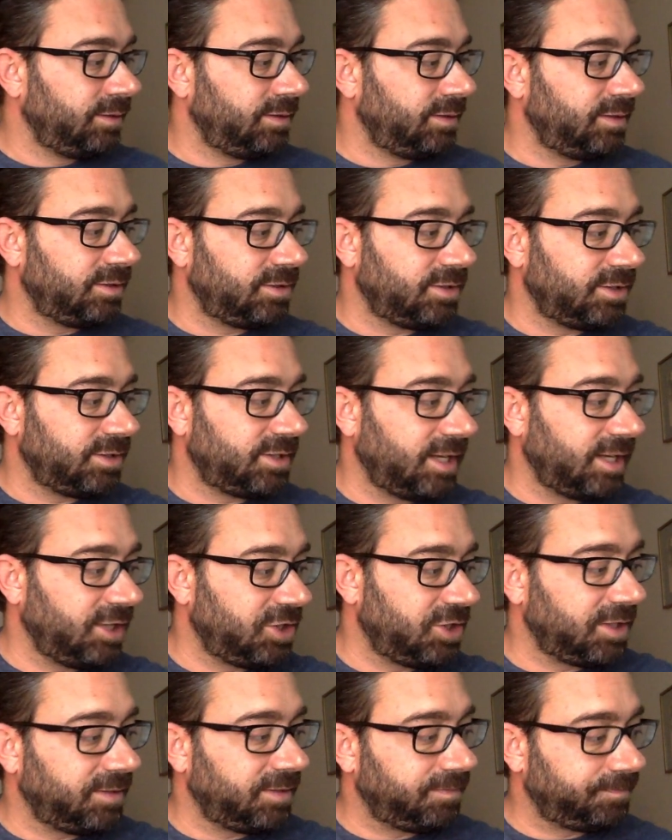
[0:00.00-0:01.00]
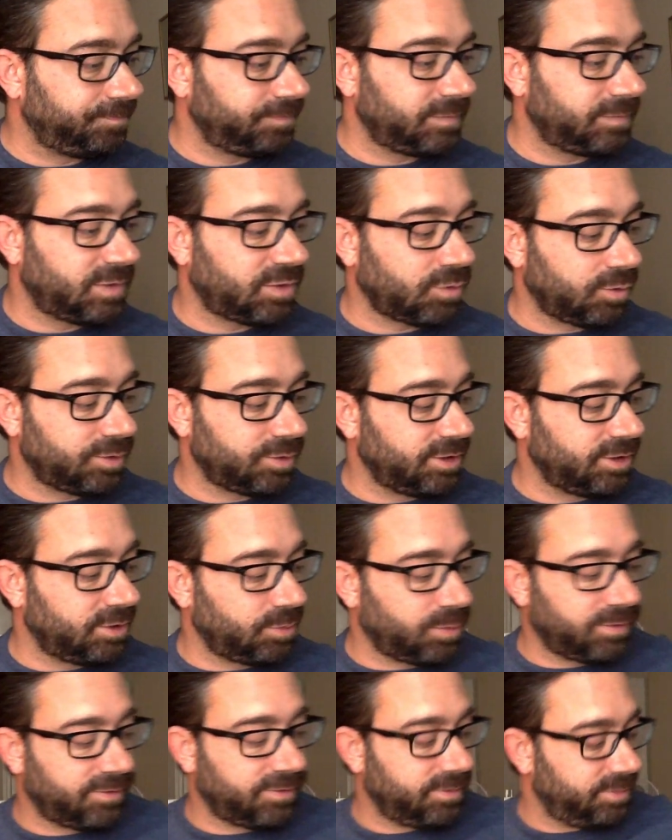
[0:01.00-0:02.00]
dissertation
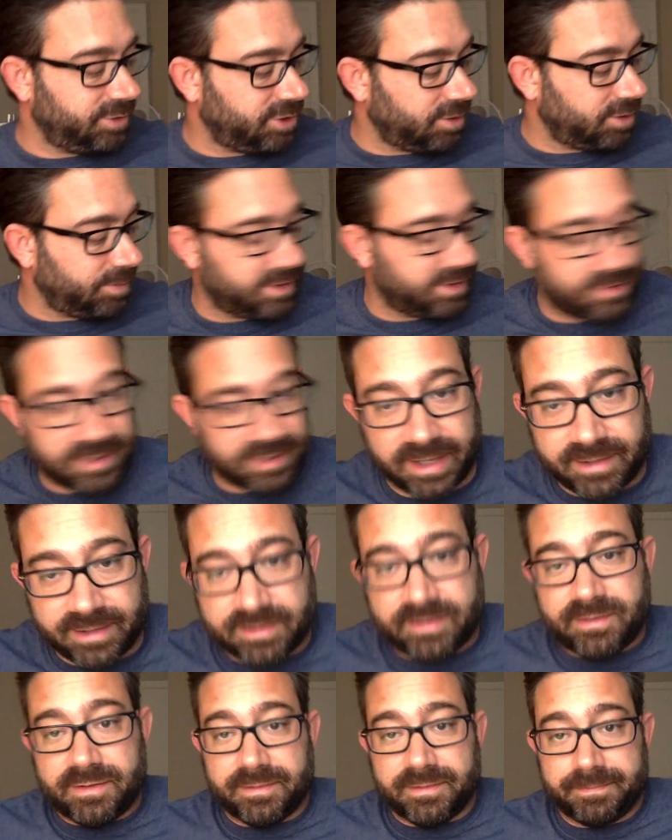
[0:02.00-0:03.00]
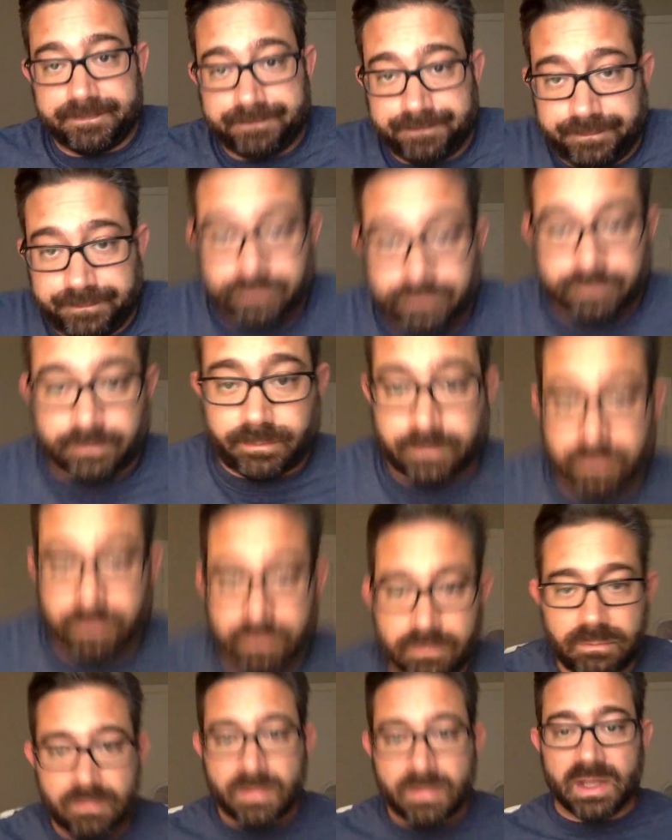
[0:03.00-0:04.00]
sources were from German texts,
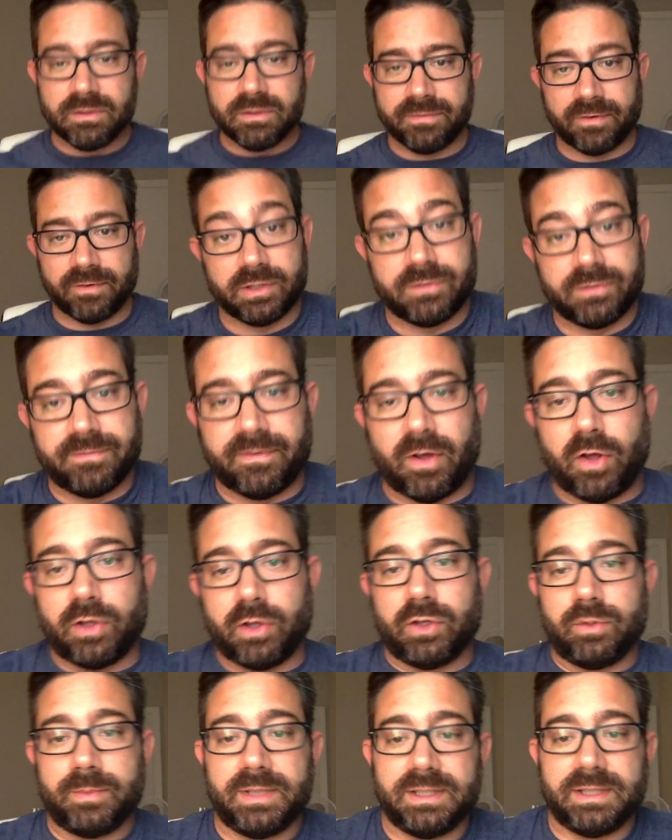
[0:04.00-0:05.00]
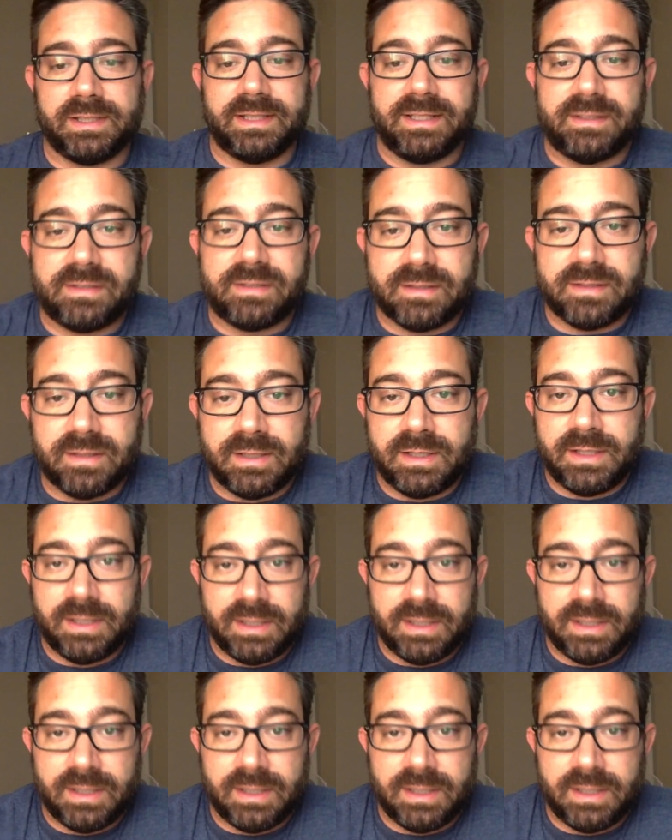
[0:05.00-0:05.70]
as far as volume at least.